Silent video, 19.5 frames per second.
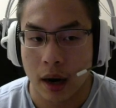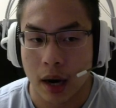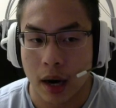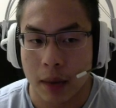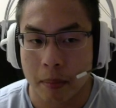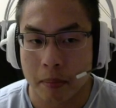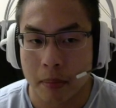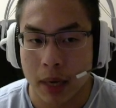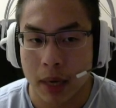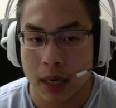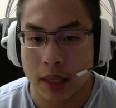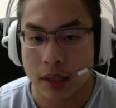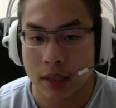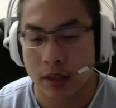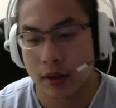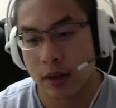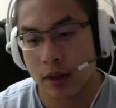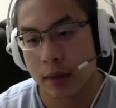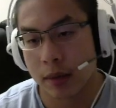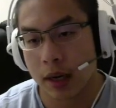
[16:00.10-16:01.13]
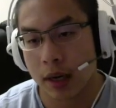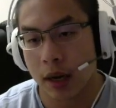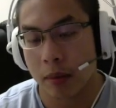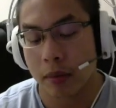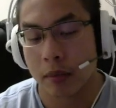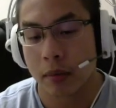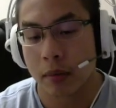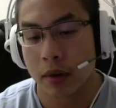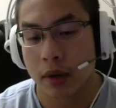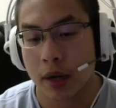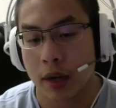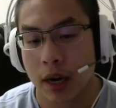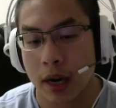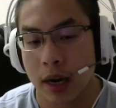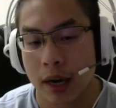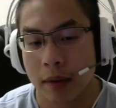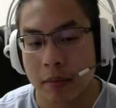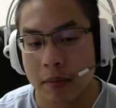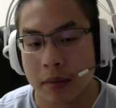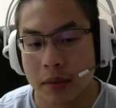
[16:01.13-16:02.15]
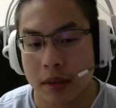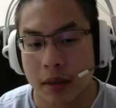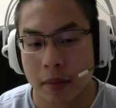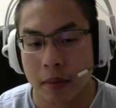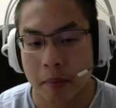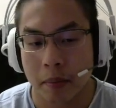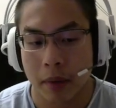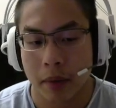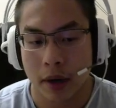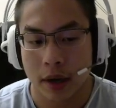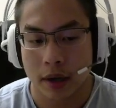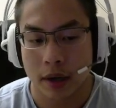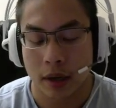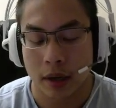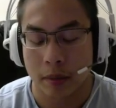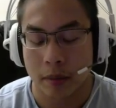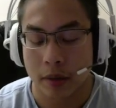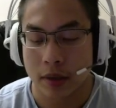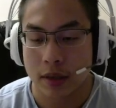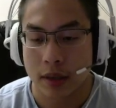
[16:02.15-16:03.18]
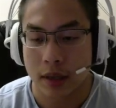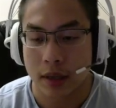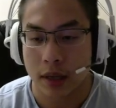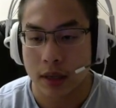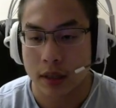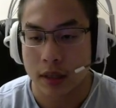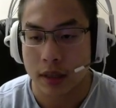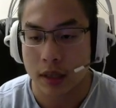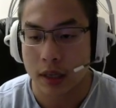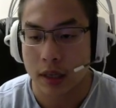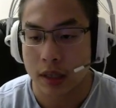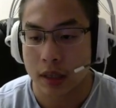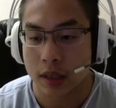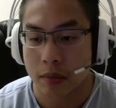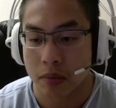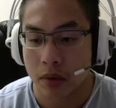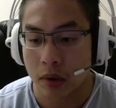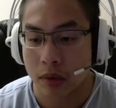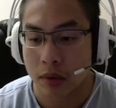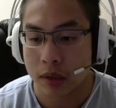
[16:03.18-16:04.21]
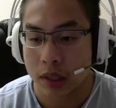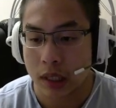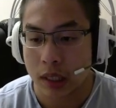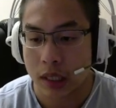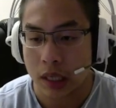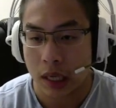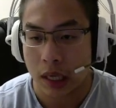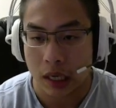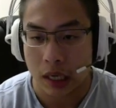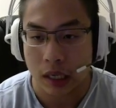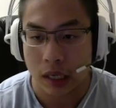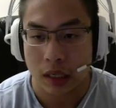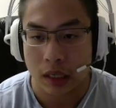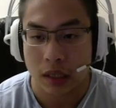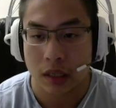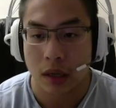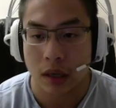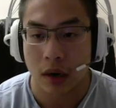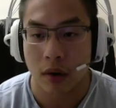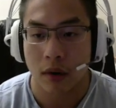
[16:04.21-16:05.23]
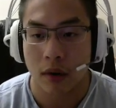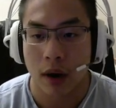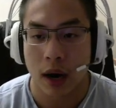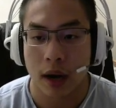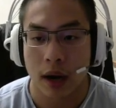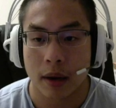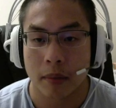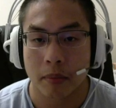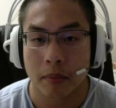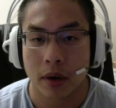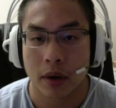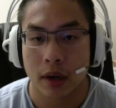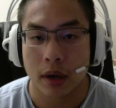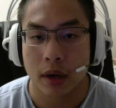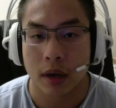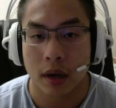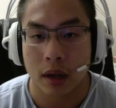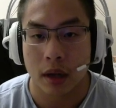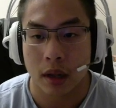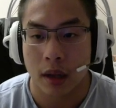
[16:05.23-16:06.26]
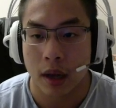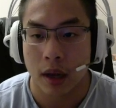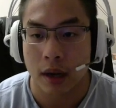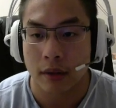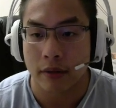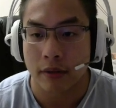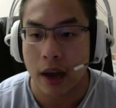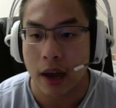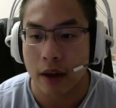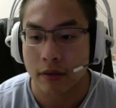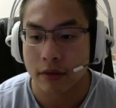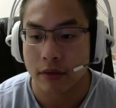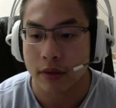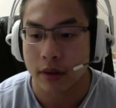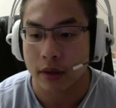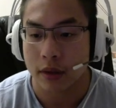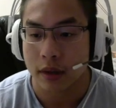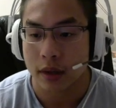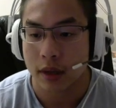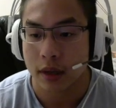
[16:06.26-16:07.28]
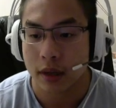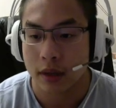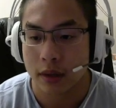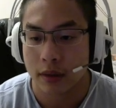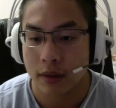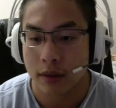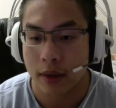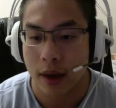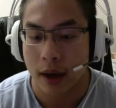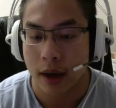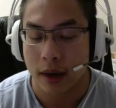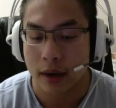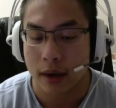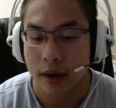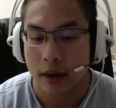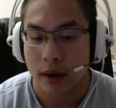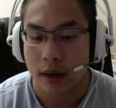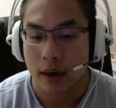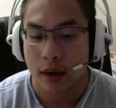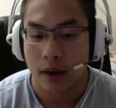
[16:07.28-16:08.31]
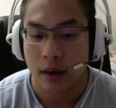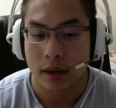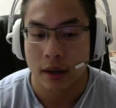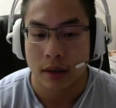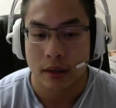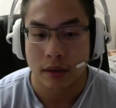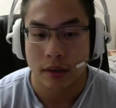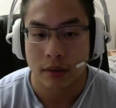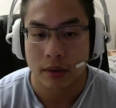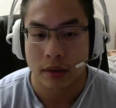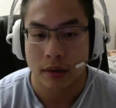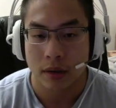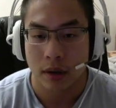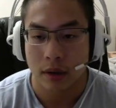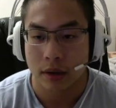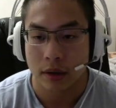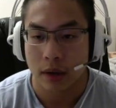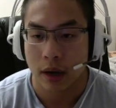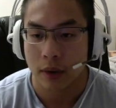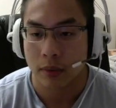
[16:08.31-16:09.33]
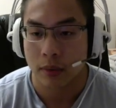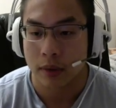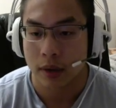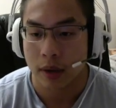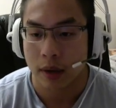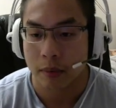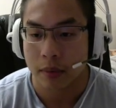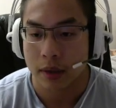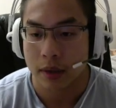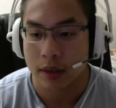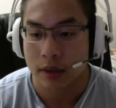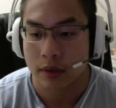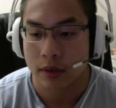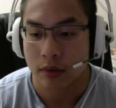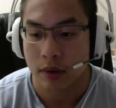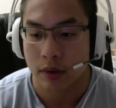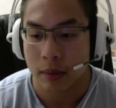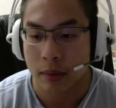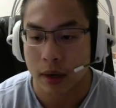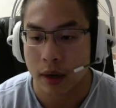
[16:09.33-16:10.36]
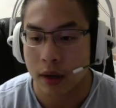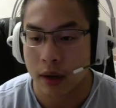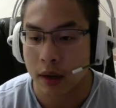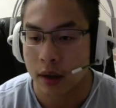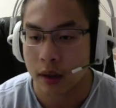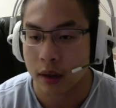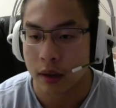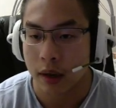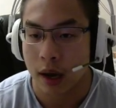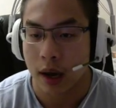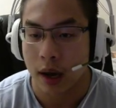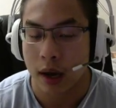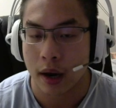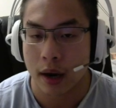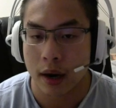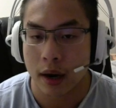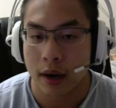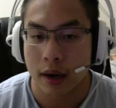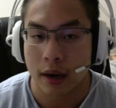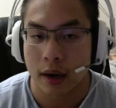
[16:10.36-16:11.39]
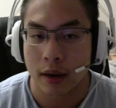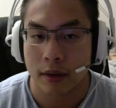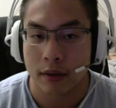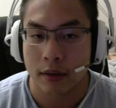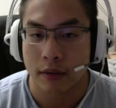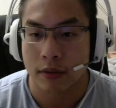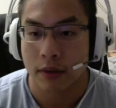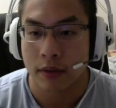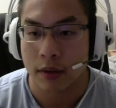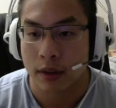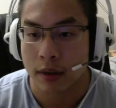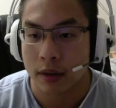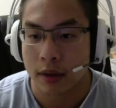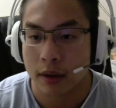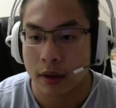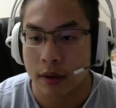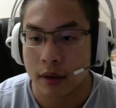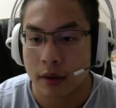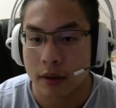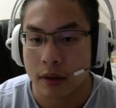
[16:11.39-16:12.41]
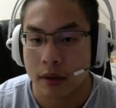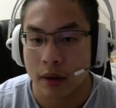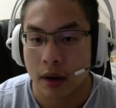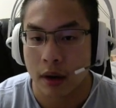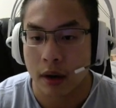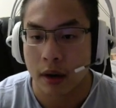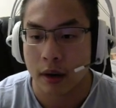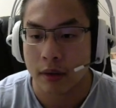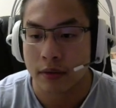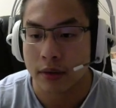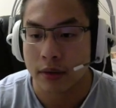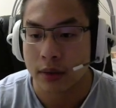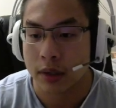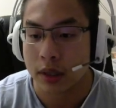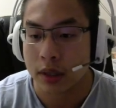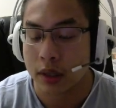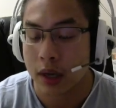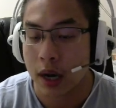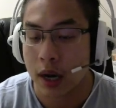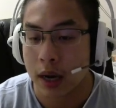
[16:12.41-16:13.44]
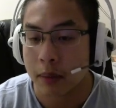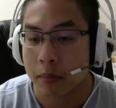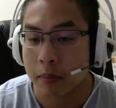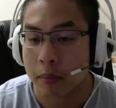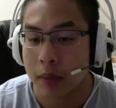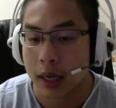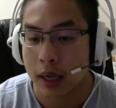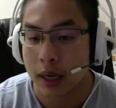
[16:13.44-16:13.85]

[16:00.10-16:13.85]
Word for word: might stream a couple more times, but W C S is approaching near, so I am putting a lot of effort into that, and as a result I will not be streaming a lot for the uh, future time being.